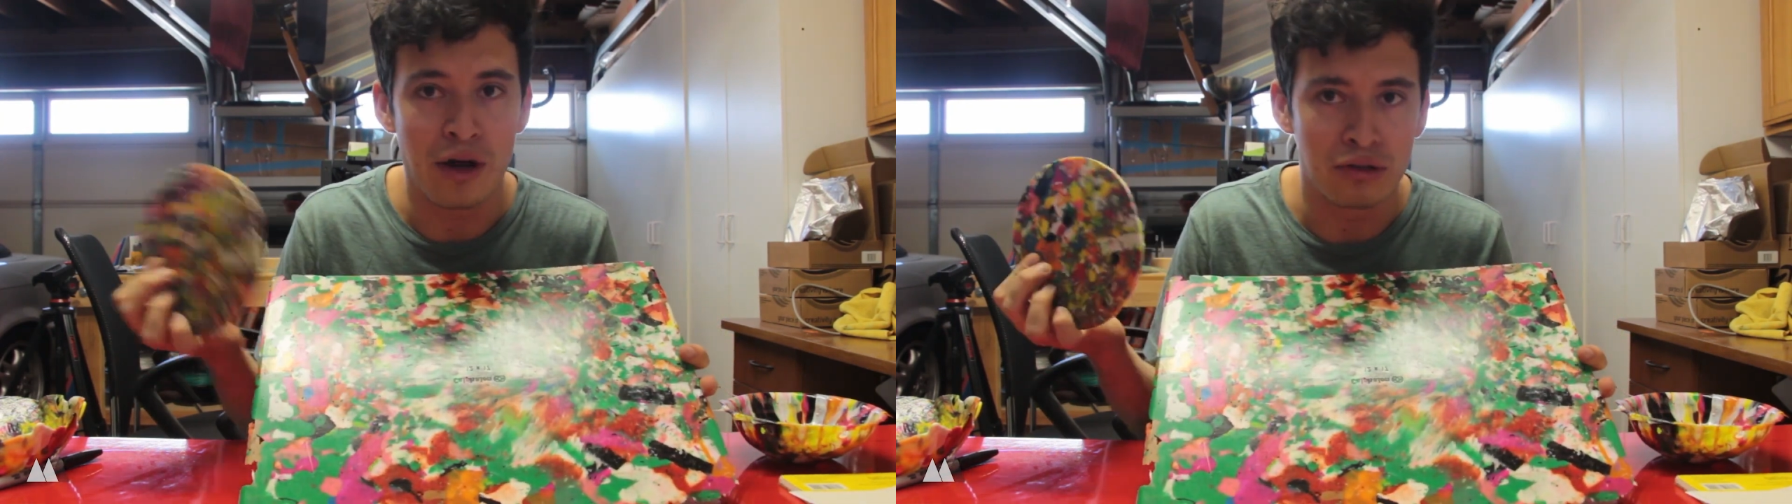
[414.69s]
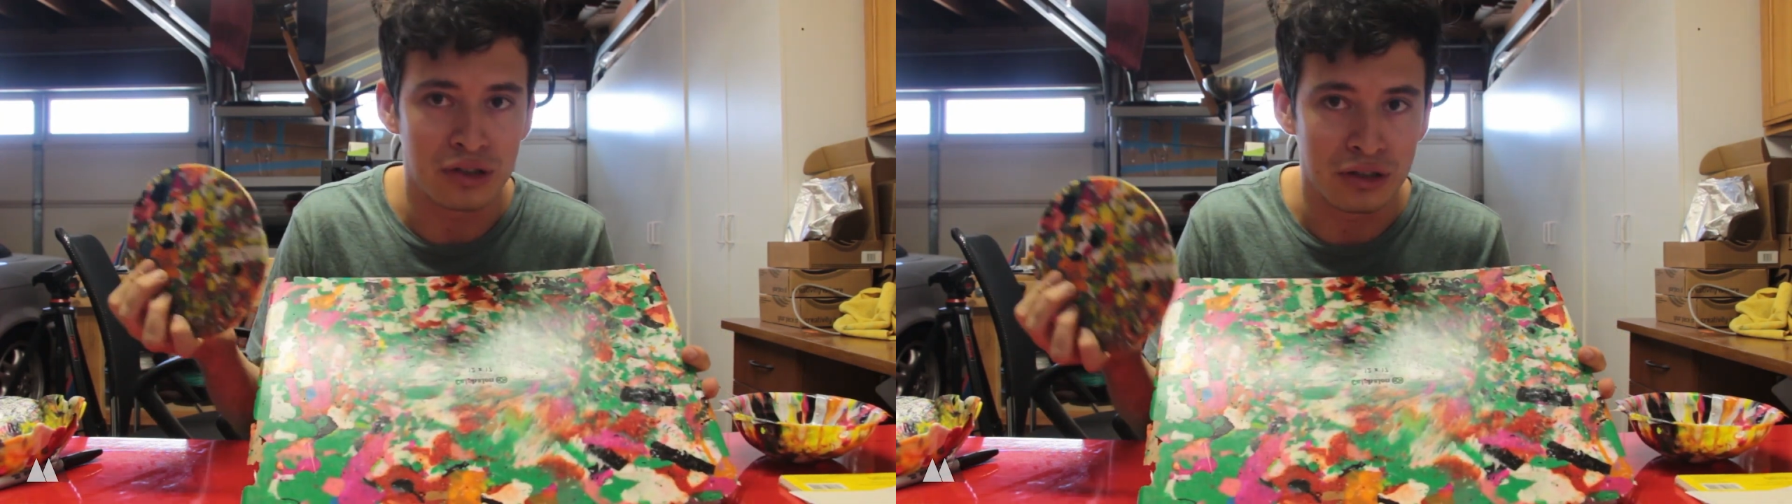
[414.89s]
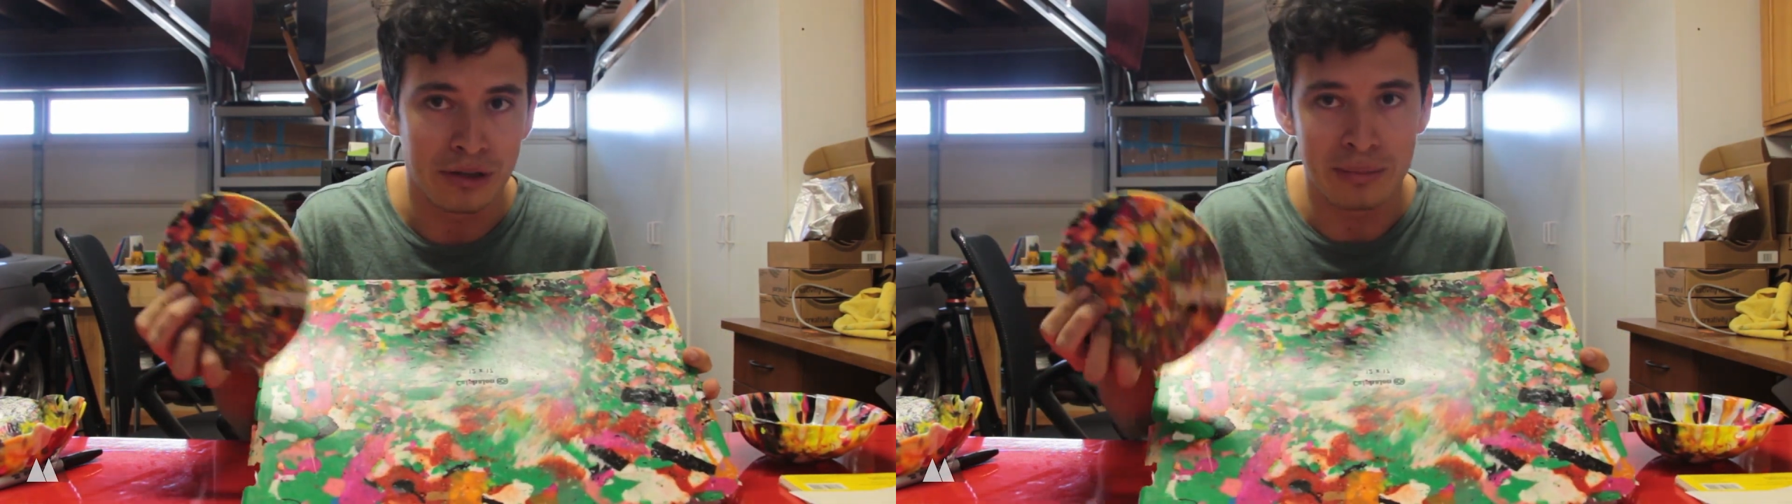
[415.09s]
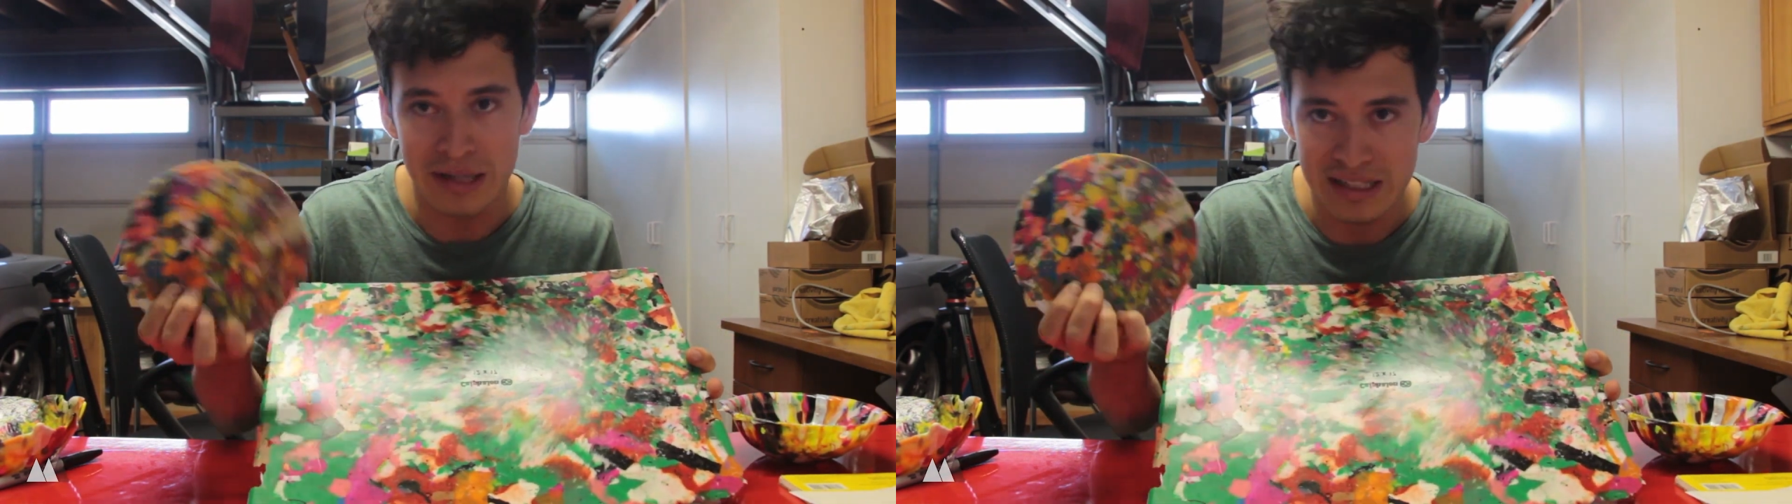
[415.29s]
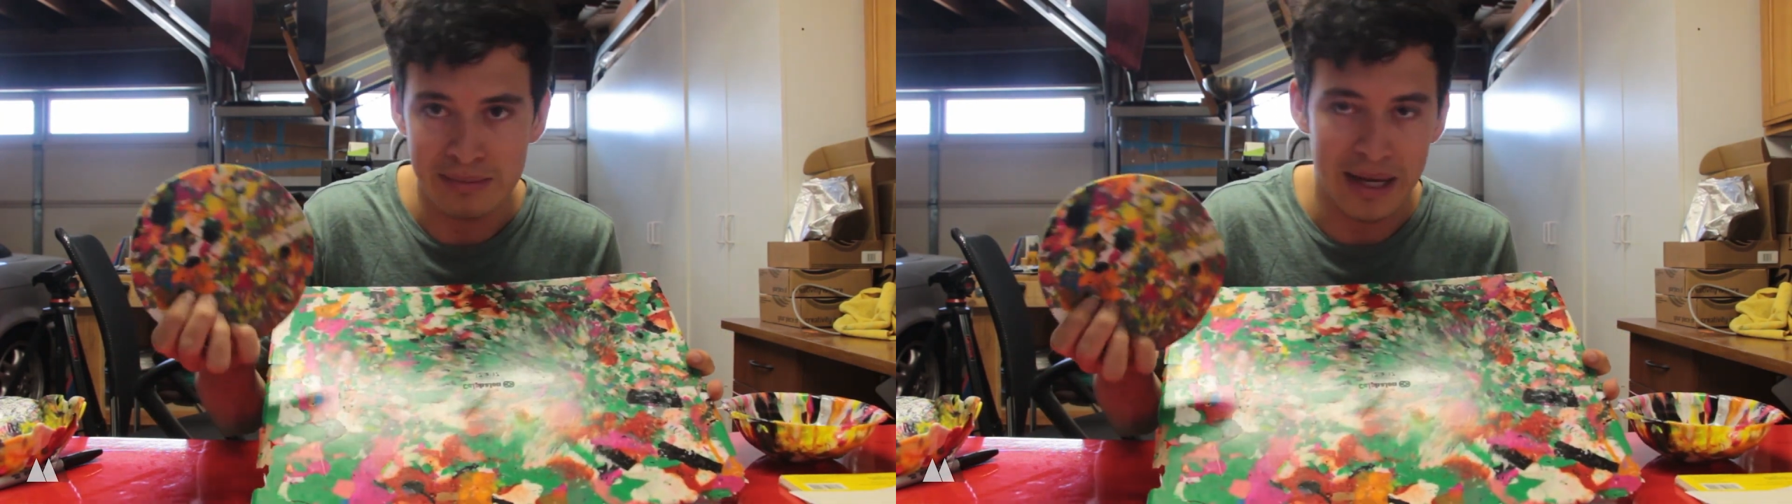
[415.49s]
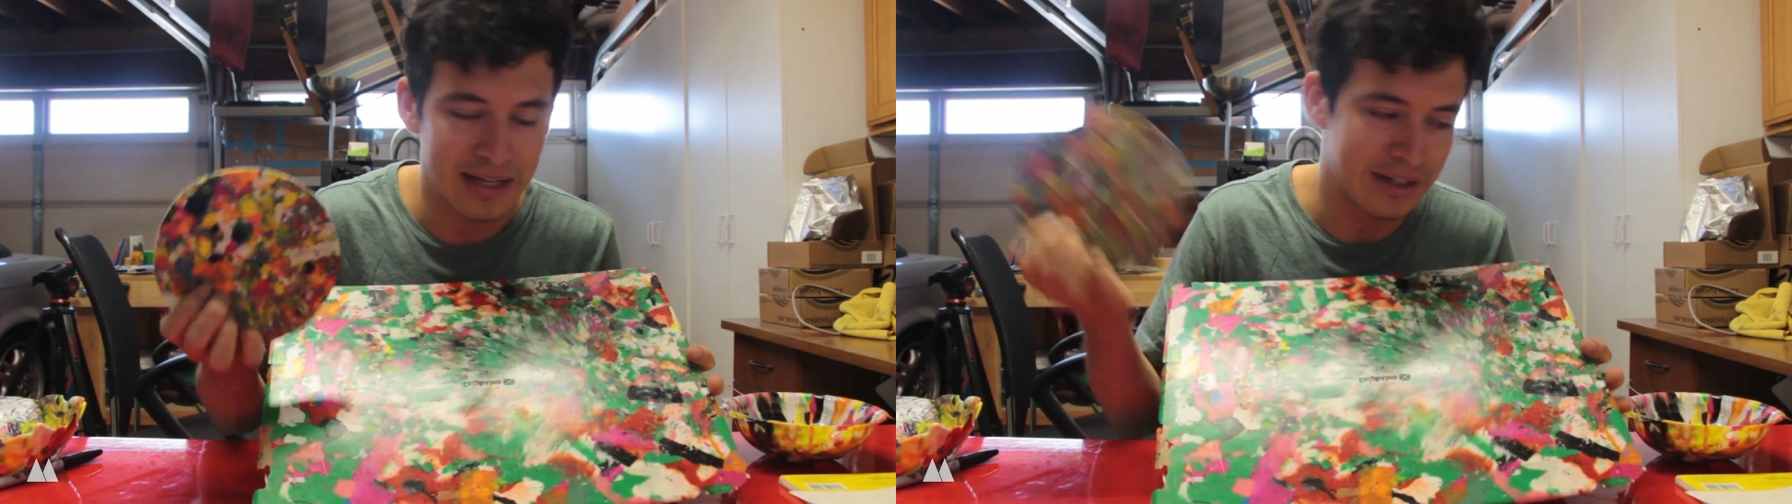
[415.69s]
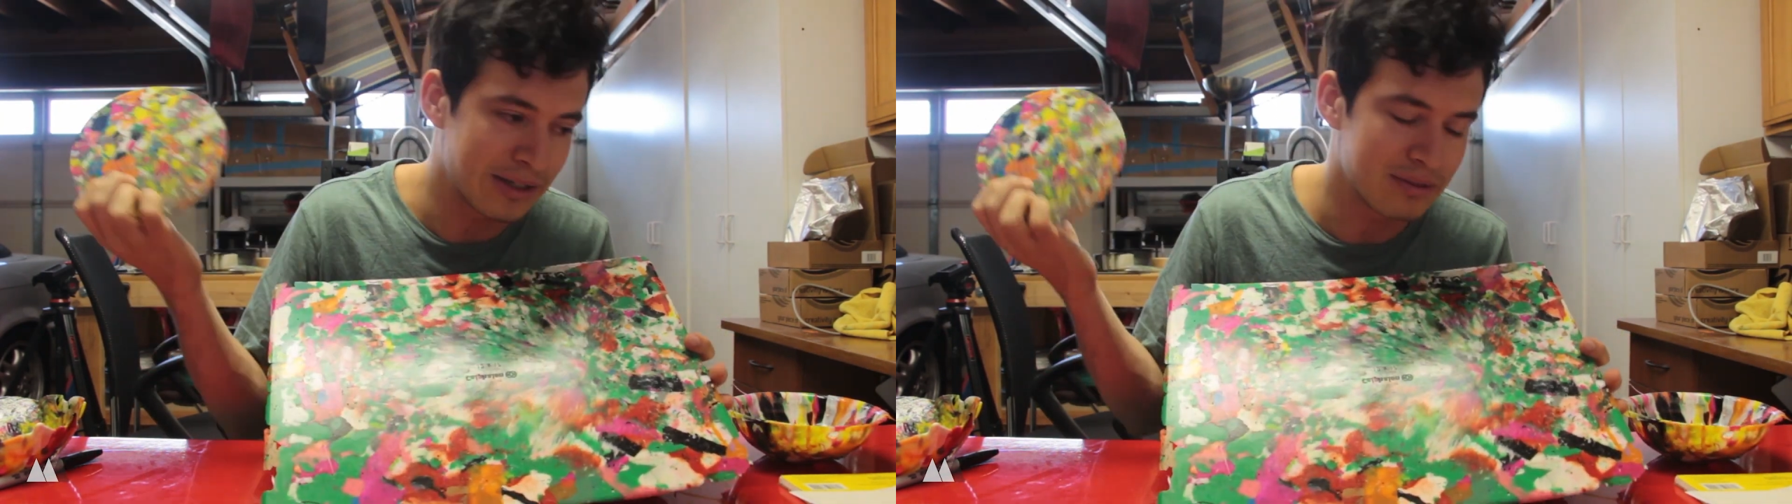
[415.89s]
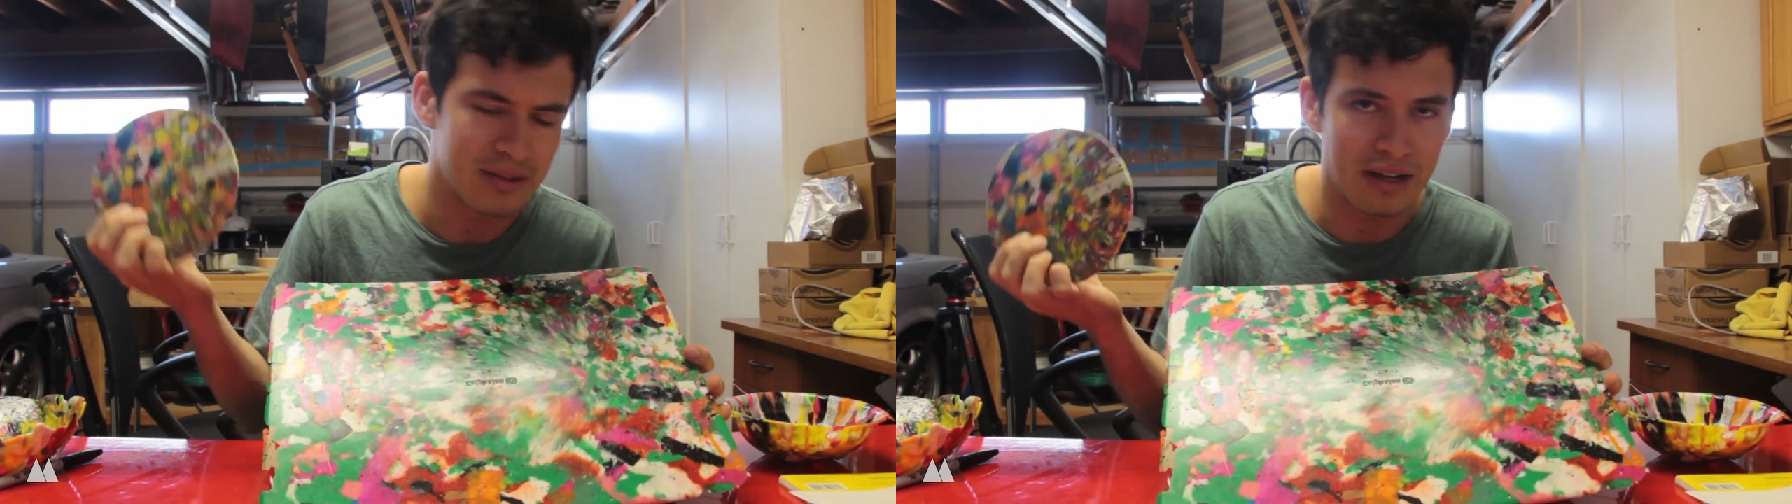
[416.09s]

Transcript: coaster or a placemat, you know,